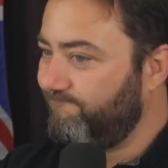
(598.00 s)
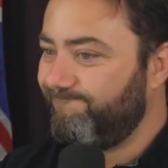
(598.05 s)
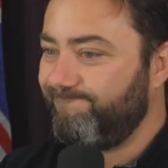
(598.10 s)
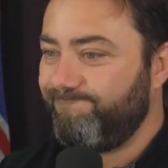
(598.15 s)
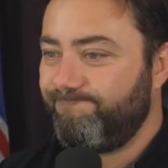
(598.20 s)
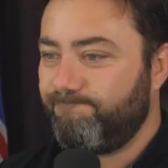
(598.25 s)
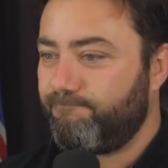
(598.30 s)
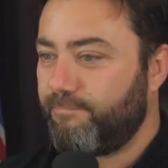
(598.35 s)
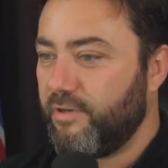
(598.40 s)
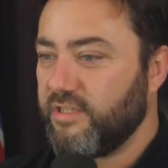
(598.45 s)

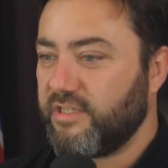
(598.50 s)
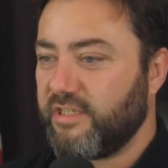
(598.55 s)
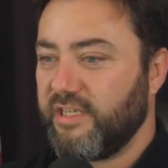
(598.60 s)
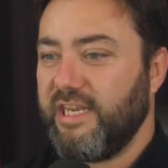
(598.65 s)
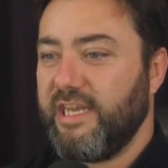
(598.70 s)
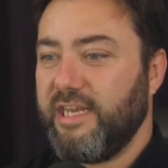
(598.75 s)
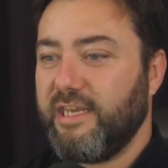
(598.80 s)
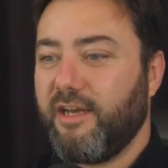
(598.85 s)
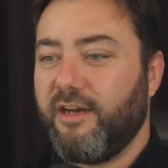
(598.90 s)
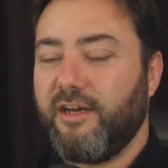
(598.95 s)
But
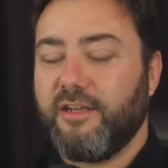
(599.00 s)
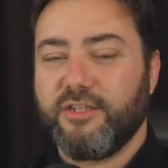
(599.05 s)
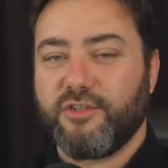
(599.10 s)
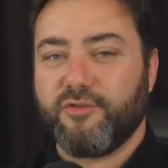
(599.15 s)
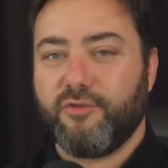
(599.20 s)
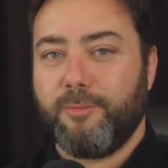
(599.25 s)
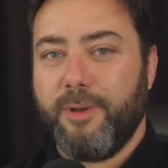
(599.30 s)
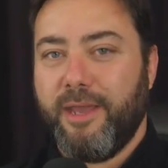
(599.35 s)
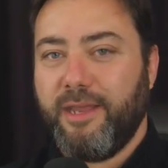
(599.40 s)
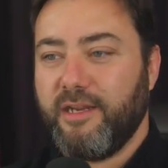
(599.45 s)
Sadiq Khan's a
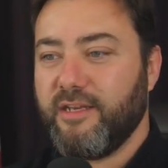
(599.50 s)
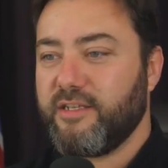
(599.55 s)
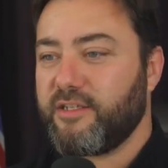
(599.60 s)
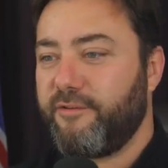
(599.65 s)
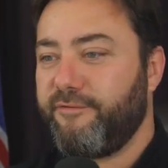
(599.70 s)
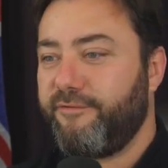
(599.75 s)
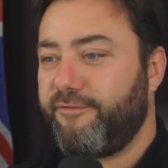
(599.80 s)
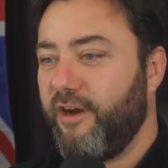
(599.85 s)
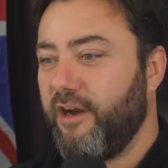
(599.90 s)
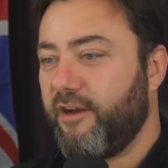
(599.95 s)
Remainer, so
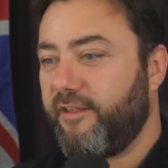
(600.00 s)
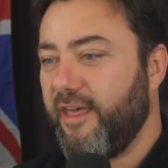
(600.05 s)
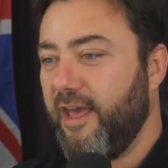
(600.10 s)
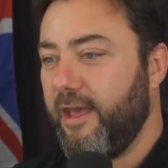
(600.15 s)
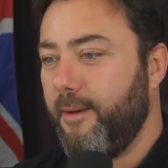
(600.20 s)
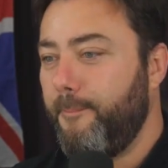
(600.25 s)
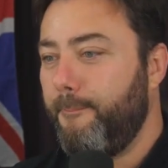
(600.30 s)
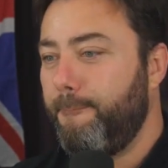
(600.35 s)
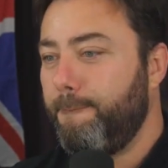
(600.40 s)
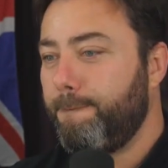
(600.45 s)
fuck
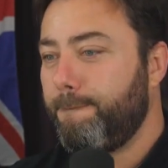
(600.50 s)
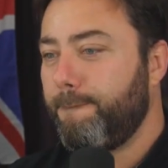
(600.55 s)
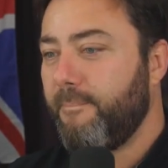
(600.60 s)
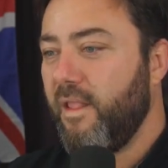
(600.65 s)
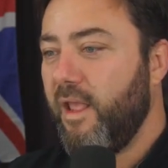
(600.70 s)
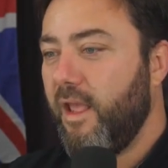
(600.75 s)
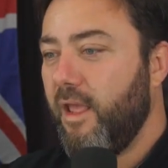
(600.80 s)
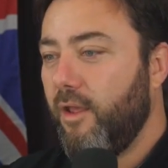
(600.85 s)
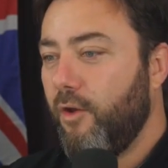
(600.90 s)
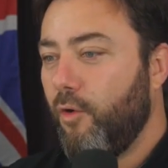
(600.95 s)
them.
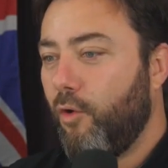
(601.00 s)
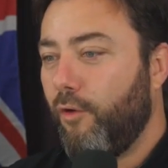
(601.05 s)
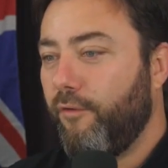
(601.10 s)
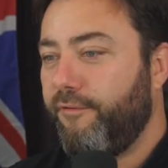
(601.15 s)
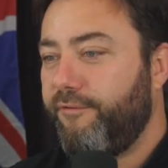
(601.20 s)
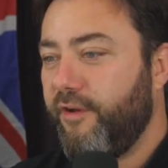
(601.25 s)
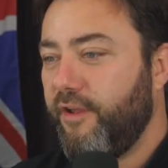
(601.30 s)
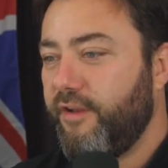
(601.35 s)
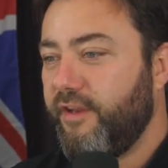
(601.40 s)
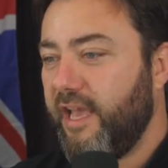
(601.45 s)
Or
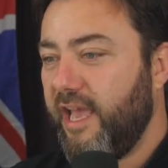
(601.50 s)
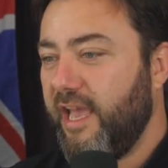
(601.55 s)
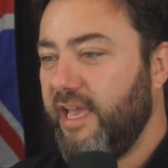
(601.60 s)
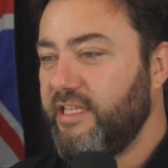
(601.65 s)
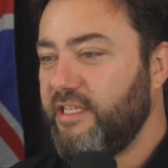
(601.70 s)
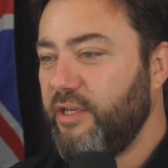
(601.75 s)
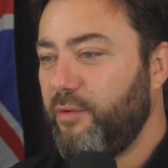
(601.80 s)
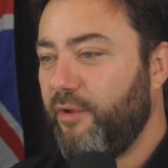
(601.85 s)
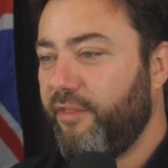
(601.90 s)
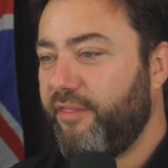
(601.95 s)
fund
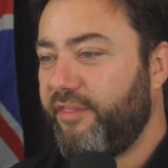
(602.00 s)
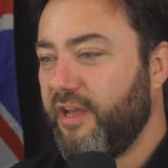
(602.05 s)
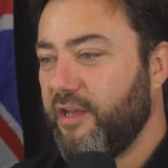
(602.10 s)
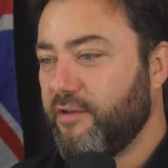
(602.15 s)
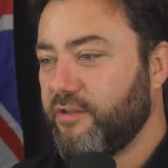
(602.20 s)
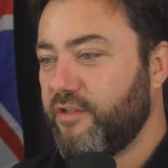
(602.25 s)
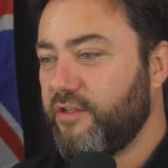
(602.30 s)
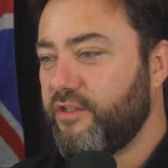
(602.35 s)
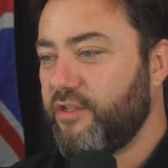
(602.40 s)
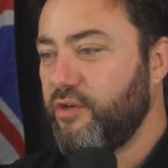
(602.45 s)

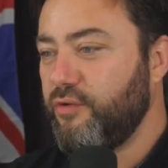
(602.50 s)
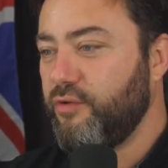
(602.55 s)
81,000 social